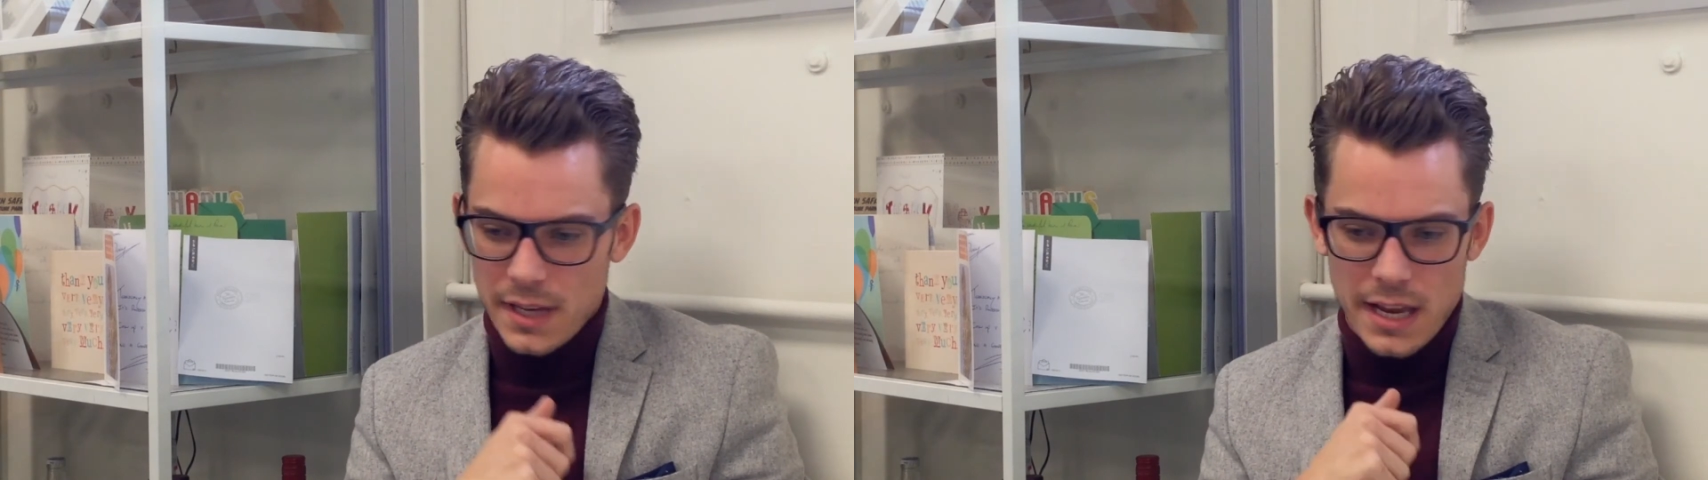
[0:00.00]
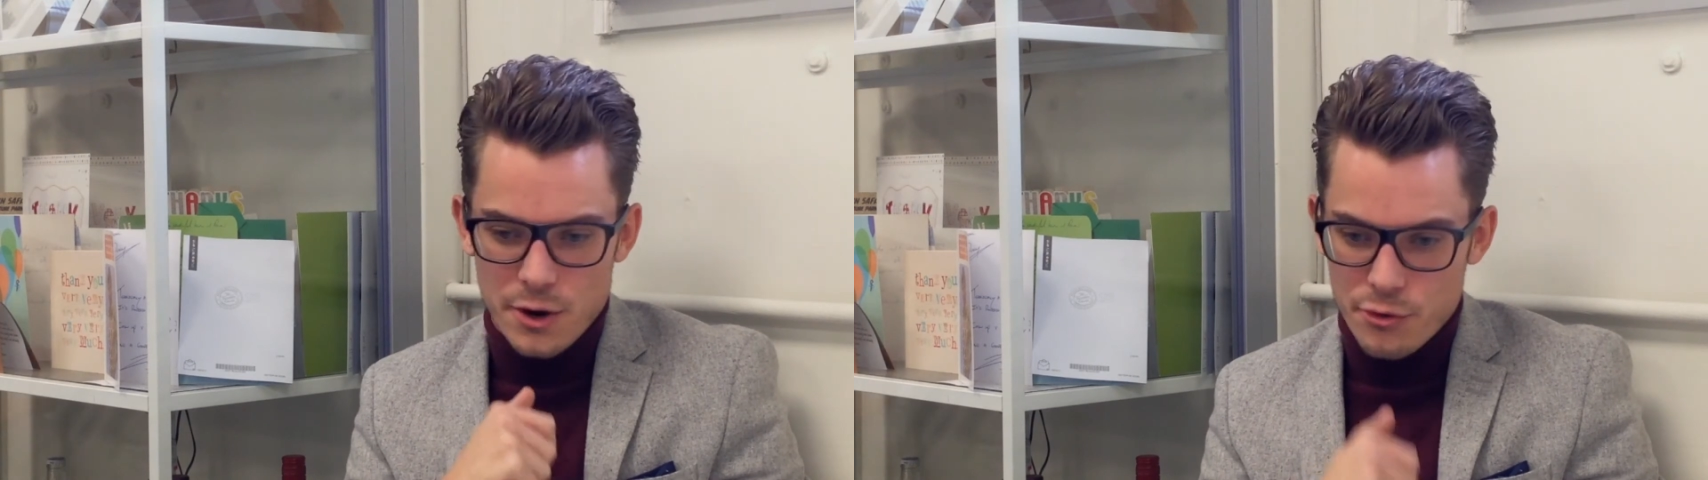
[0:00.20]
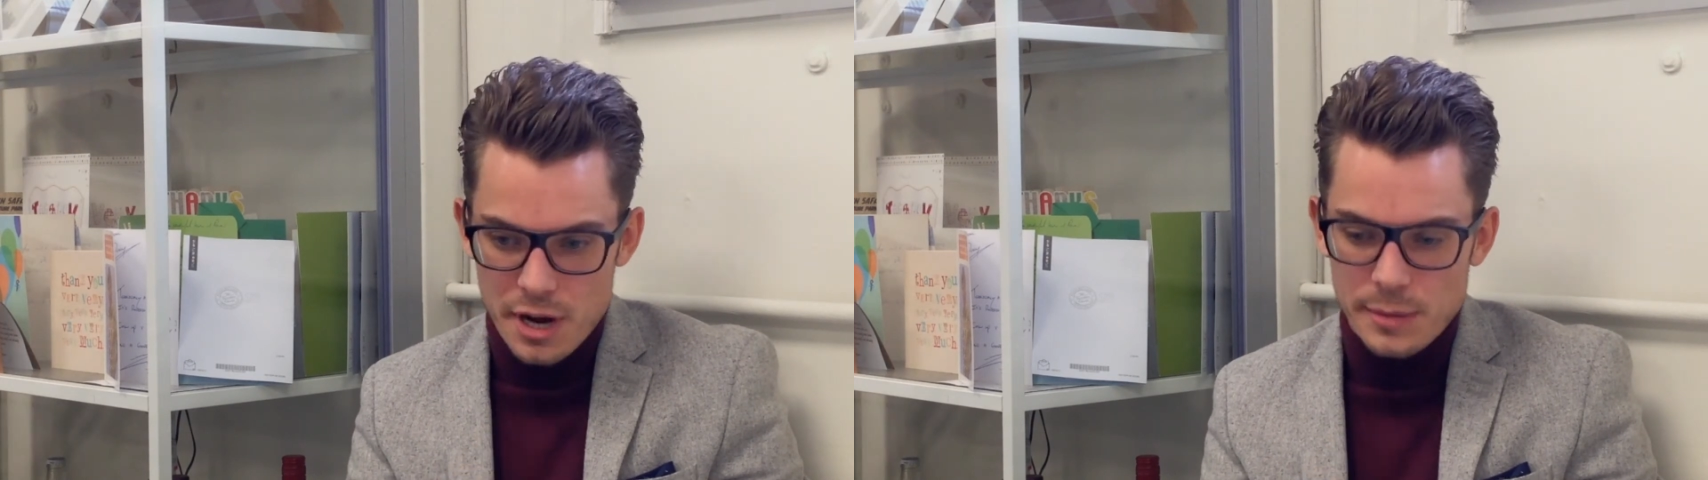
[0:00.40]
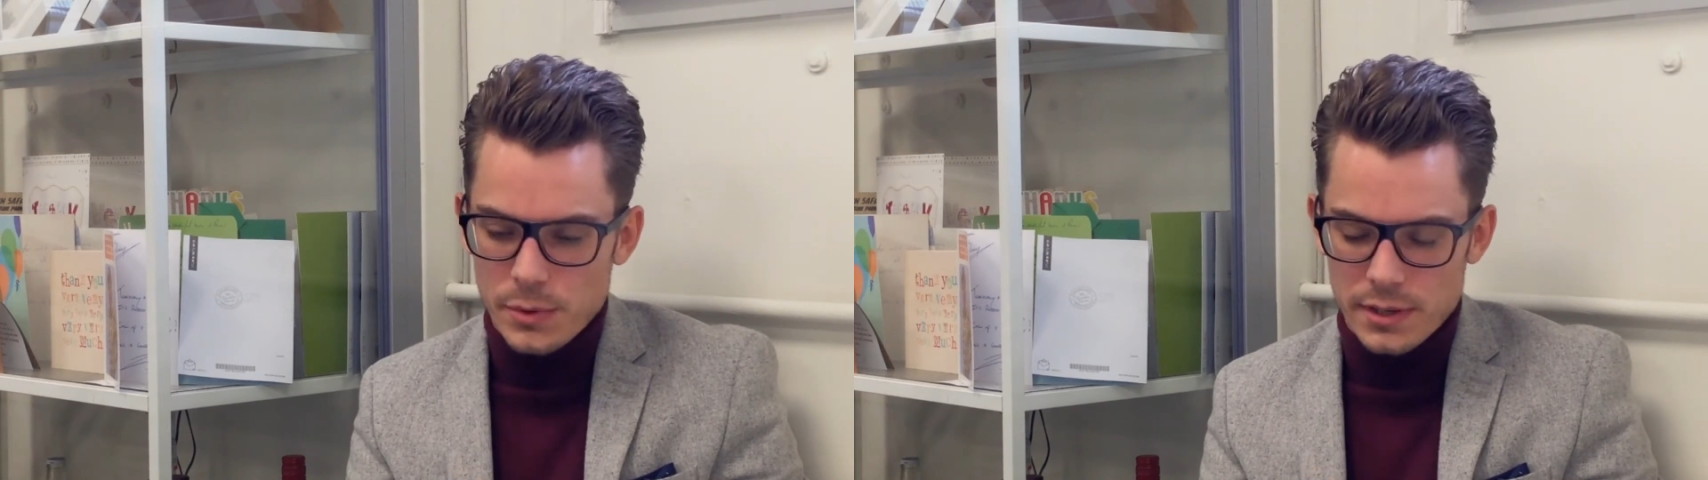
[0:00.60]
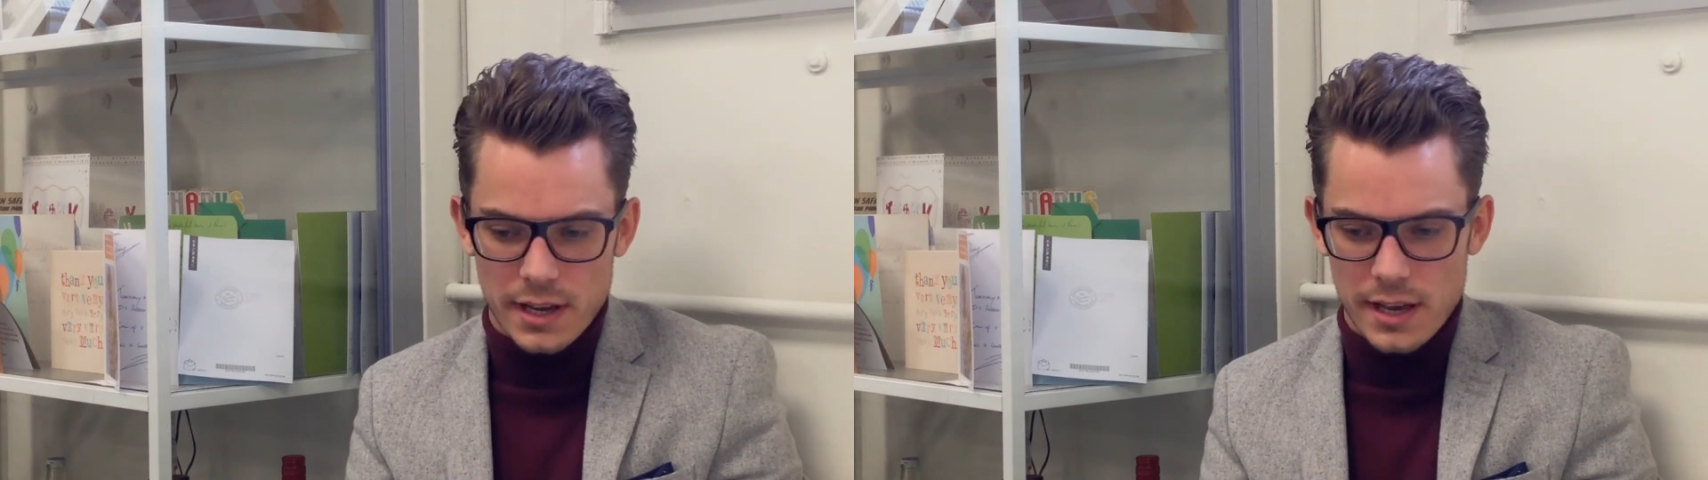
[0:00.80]

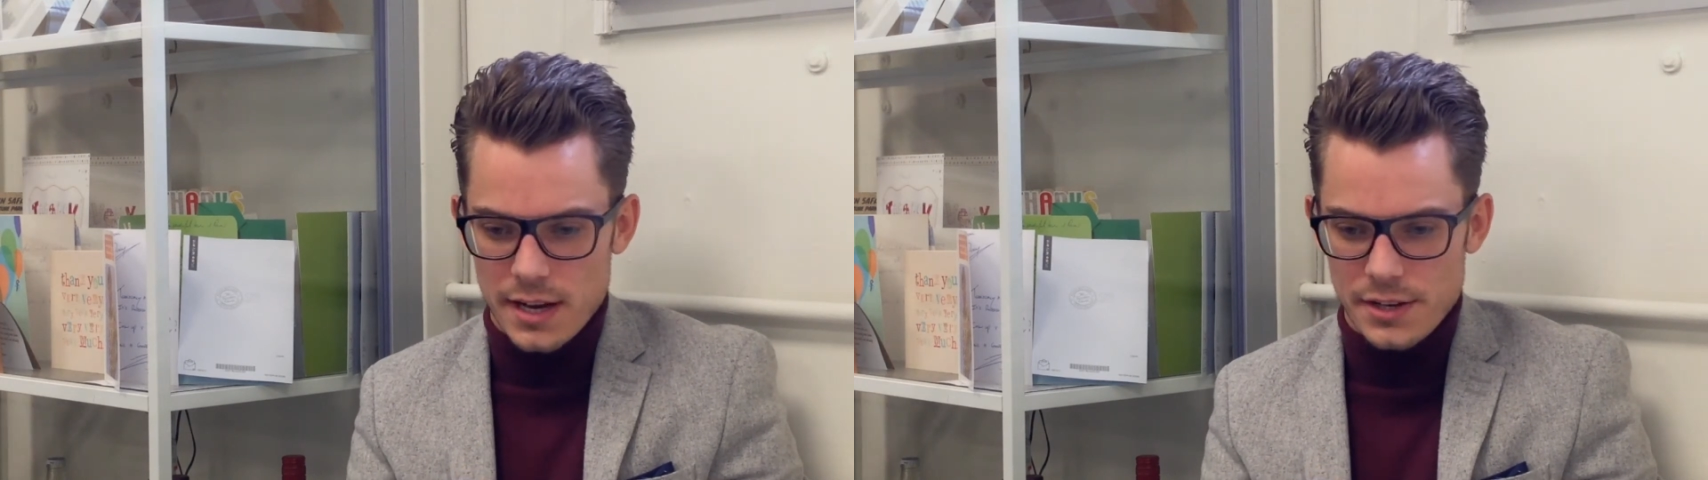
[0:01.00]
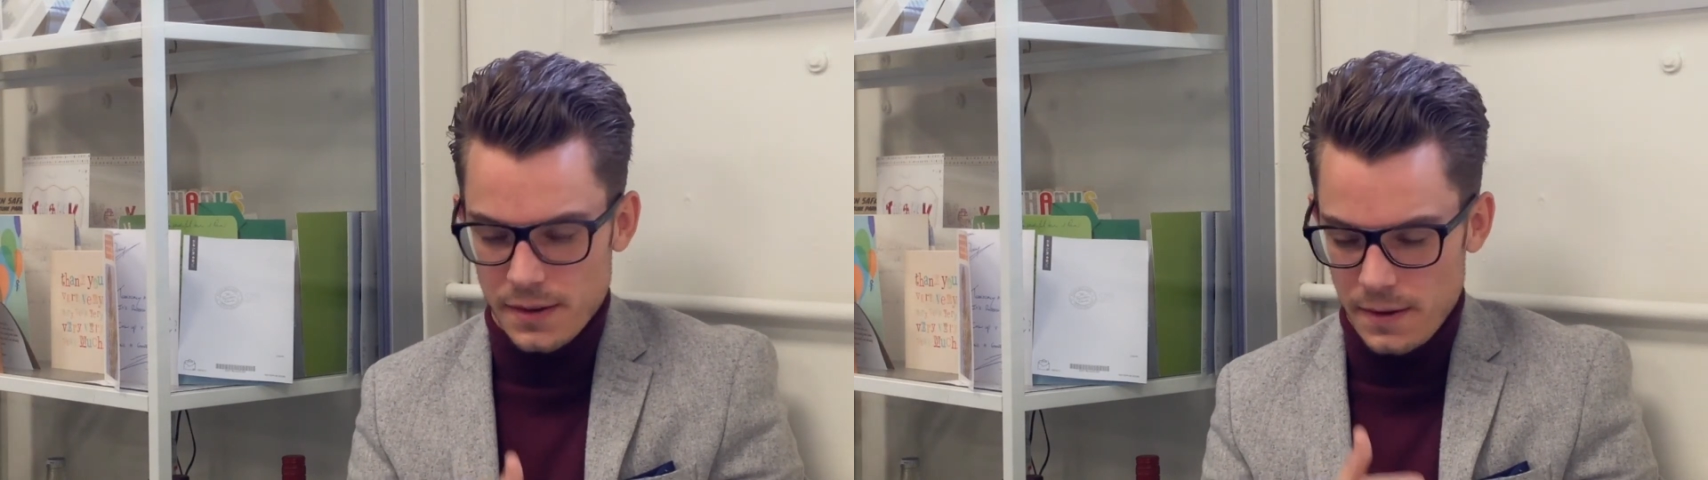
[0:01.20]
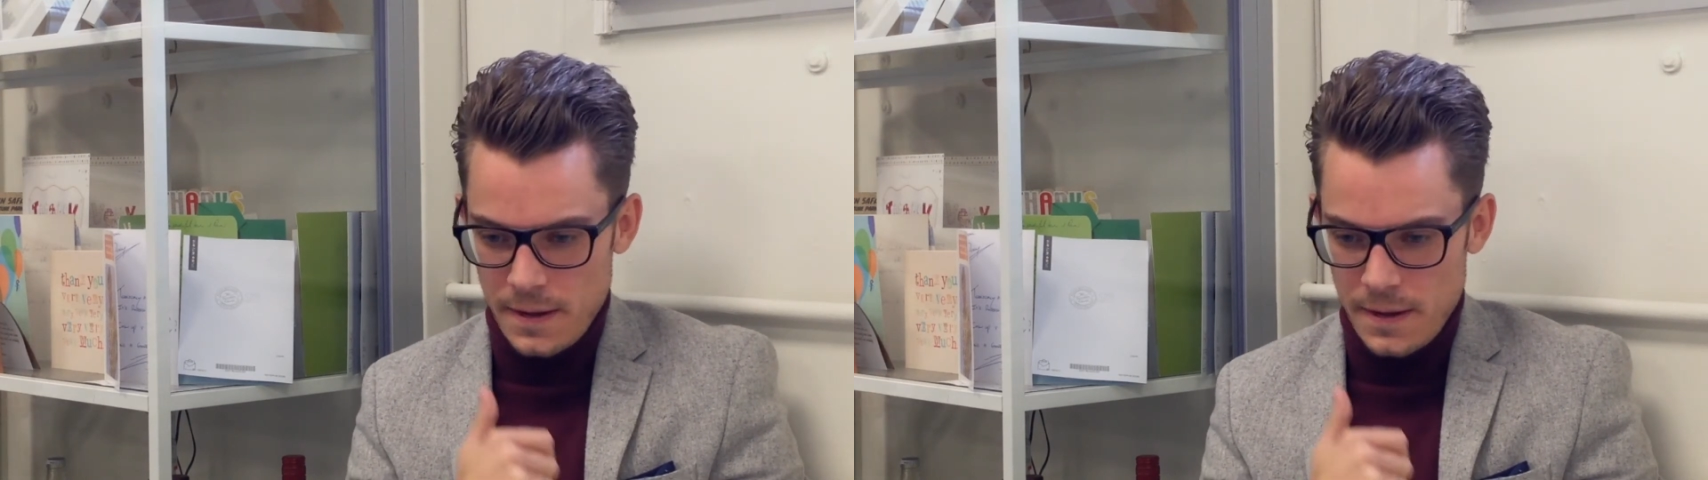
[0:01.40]
incredible estate agent.